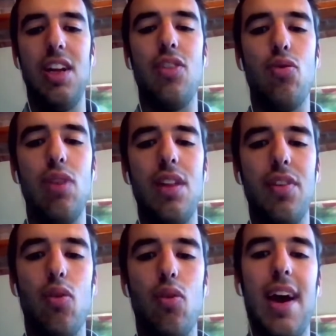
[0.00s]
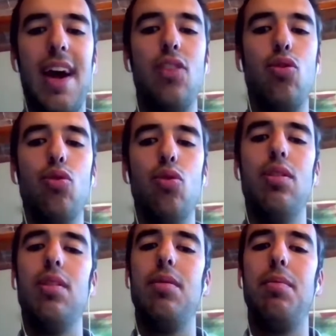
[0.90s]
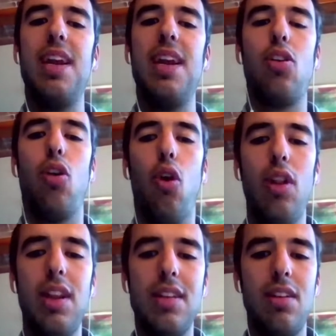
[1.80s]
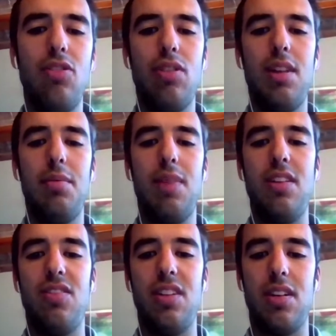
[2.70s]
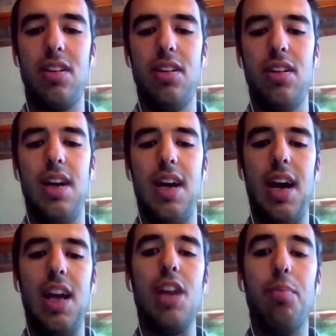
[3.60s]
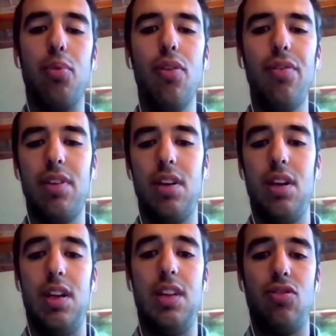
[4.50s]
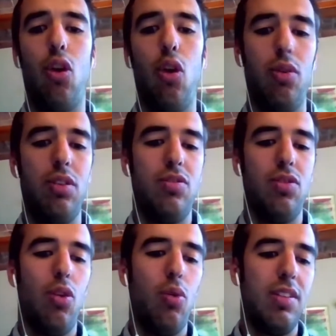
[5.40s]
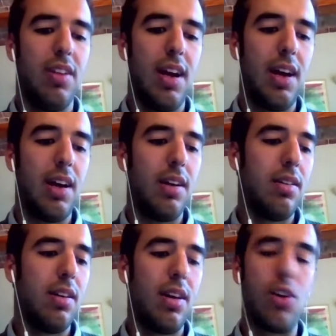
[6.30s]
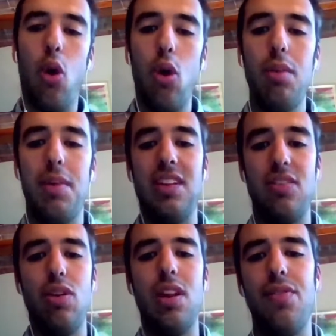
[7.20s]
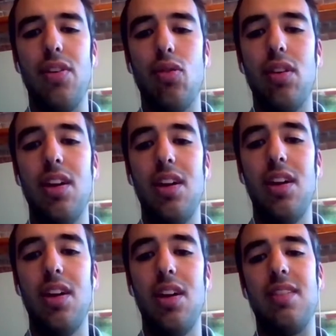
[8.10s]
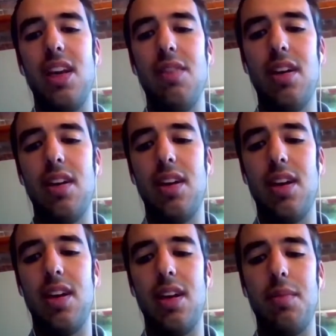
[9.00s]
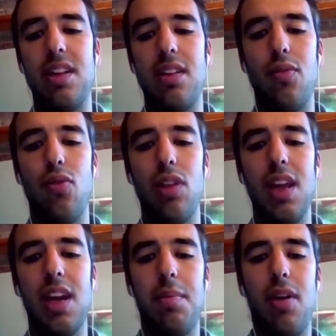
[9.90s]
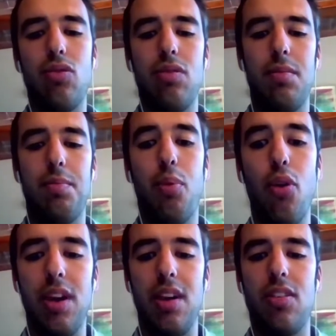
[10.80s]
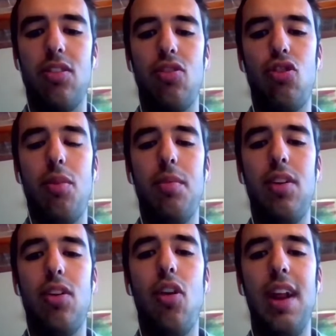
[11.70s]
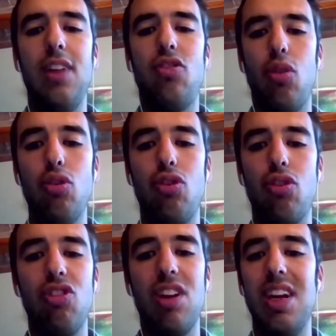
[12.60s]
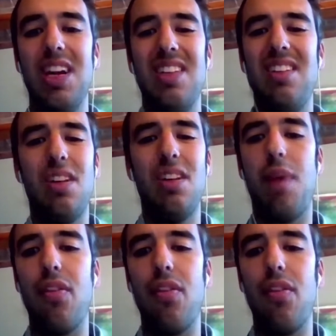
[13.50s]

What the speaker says: it's really difficult. And to make all the traditional medicine improve, it's always a goal, but it's really difficult. But but if we think about putting some online solutions, this is by